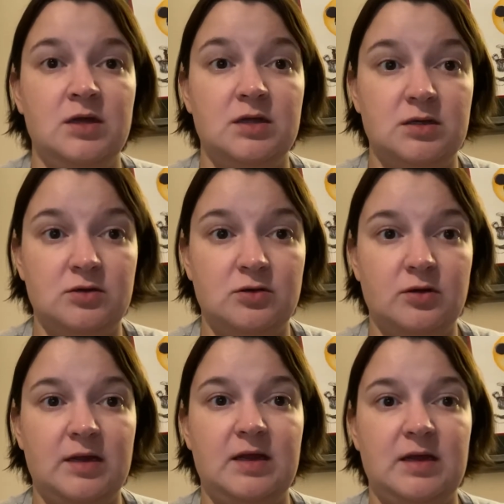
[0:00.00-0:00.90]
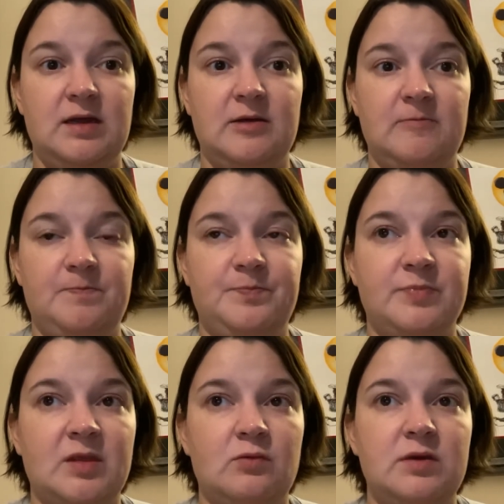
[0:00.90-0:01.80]
little cranky, and
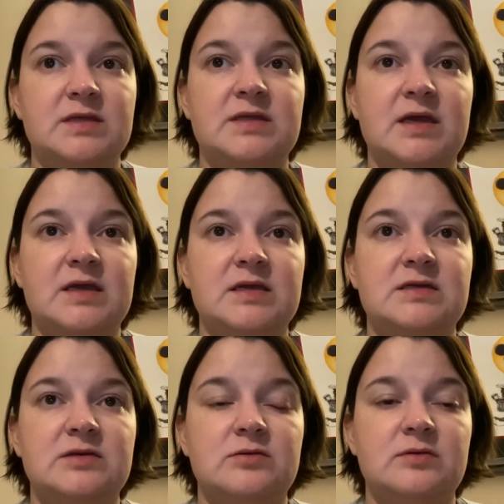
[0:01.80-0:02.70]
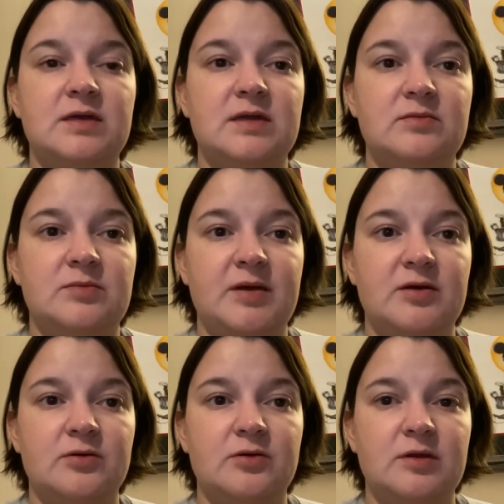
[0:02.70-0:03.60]
we decided to get him to bed
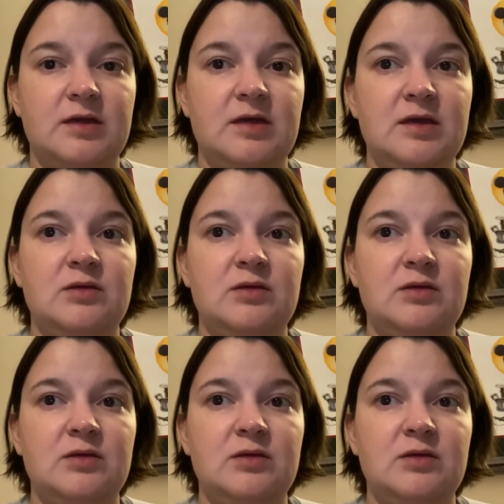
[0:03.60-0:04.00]
early.